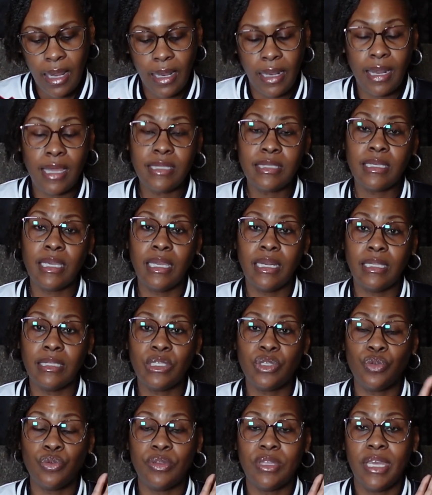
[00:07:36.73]
Let's get
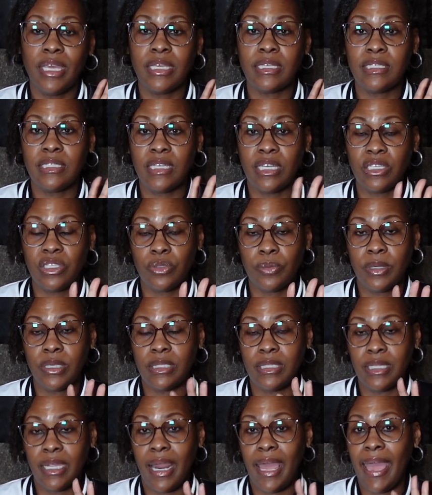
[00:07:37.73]
into the
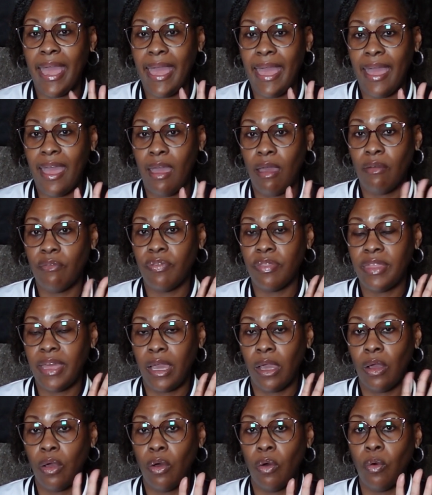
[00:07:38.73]
accessories that I have
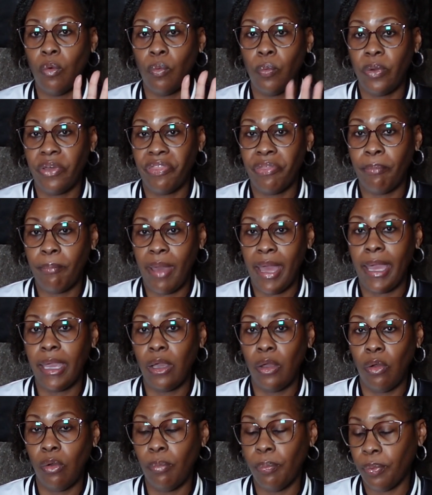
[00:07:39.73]
that go with my
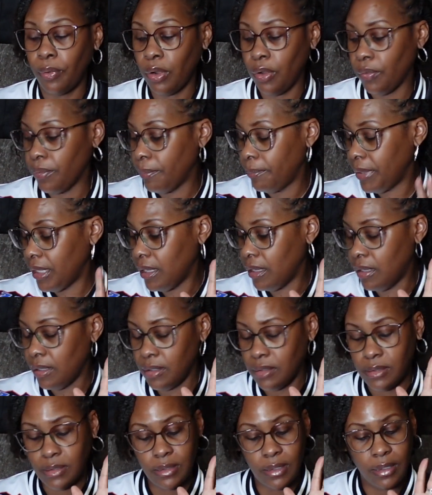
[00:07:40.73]
GoPro,
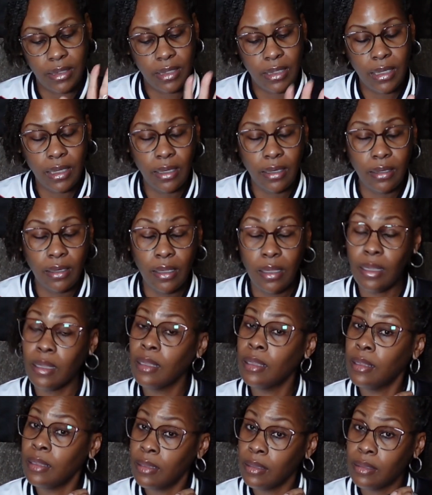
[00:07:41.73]
because again,
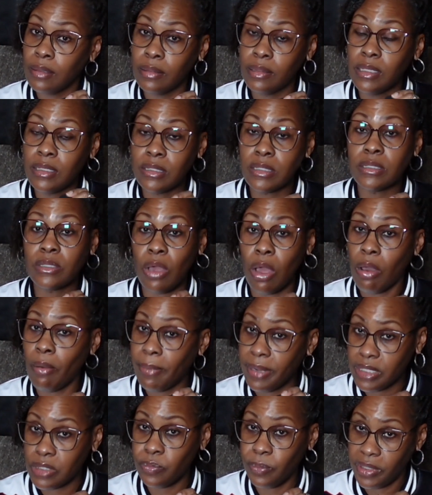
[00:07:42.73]
this is
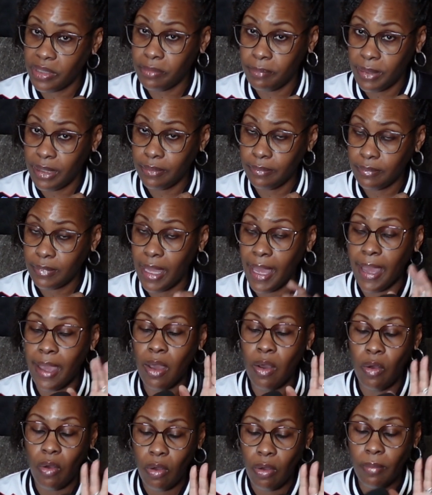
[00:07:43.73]
always with me. I
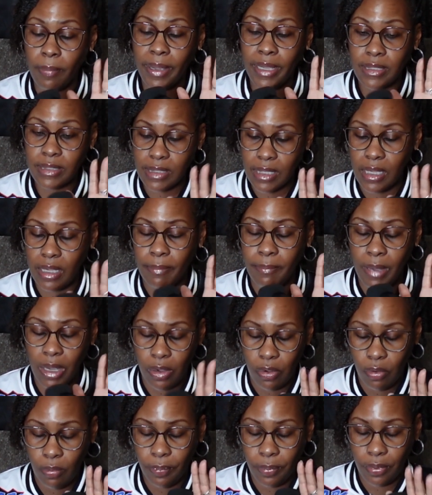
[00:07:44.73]
always keep my
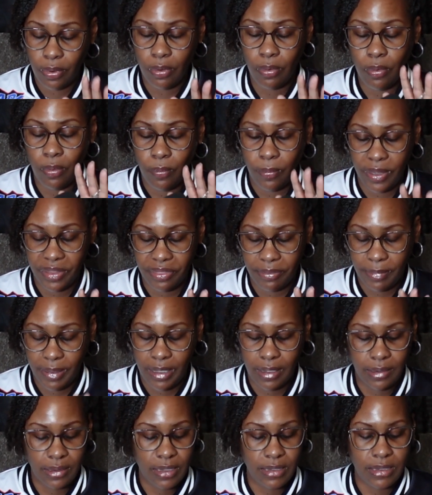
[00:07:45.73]
GoPro with me.
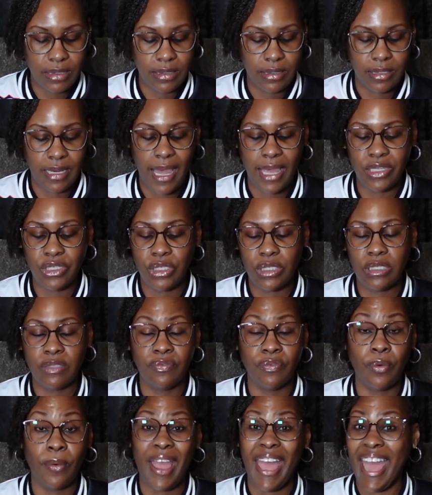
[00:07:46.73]
This is not just
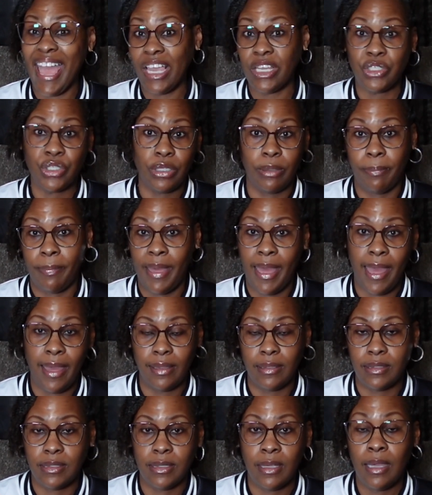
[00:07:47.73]
for
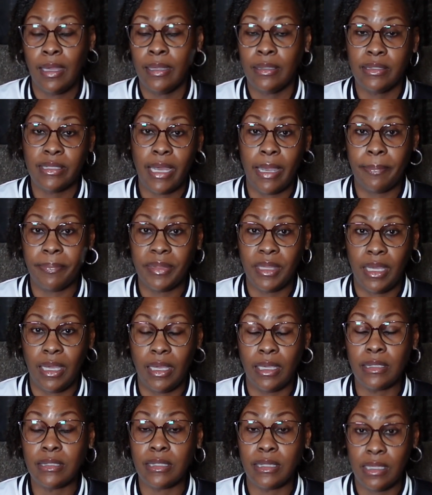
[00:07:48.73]
action-packed type
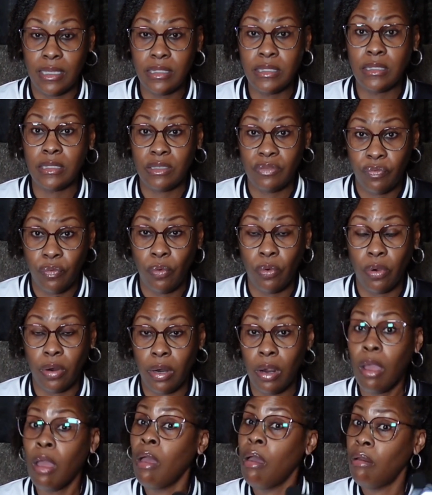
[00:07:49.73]
things. This is
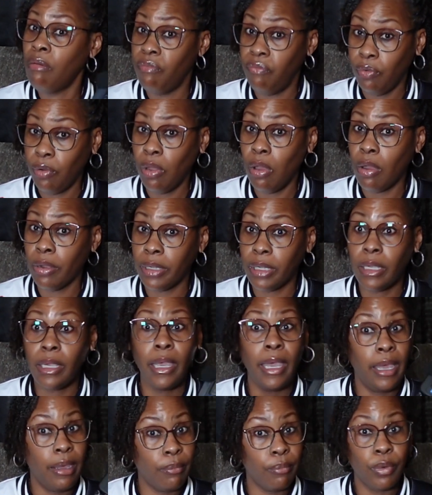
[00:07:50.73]
for
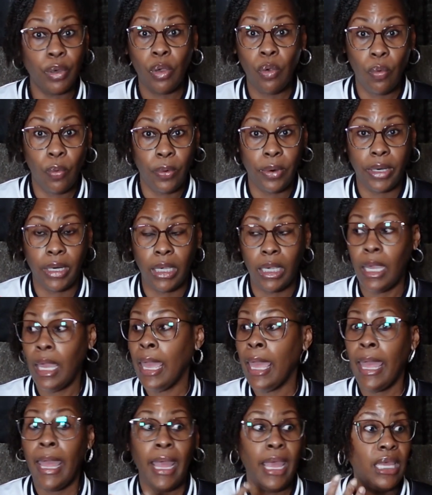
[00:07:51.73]
vlogging and recording
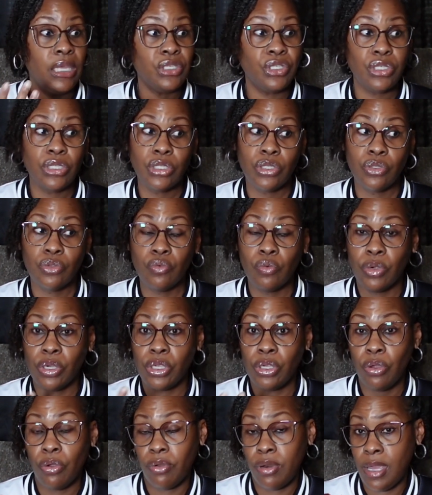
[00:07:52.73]
and just
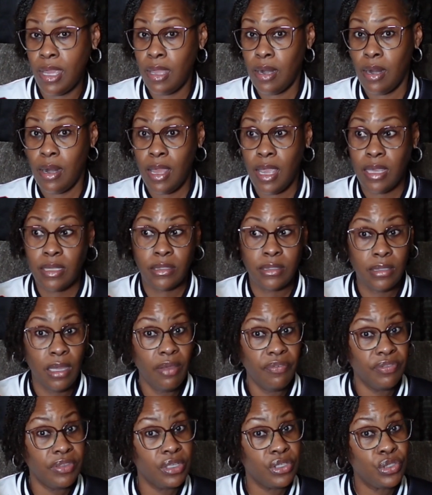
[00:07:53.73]
doing your day-to-day
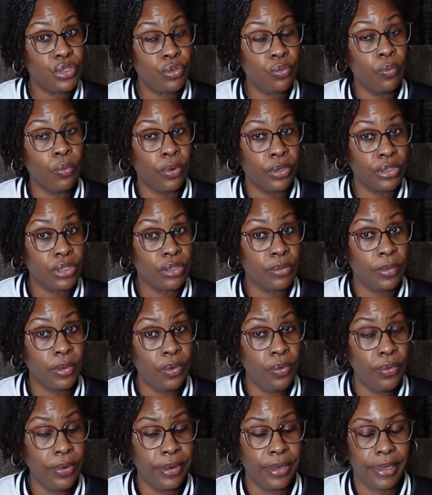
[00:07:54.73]
stuff that you want to
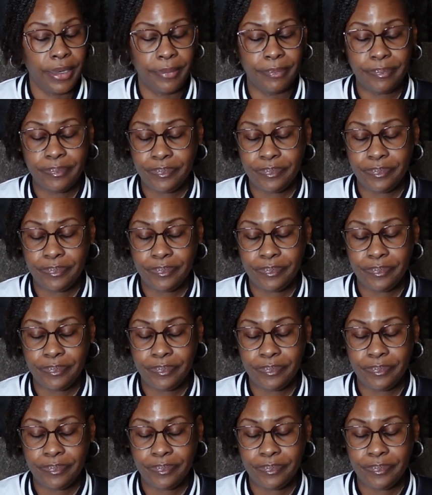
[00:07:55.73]
record in.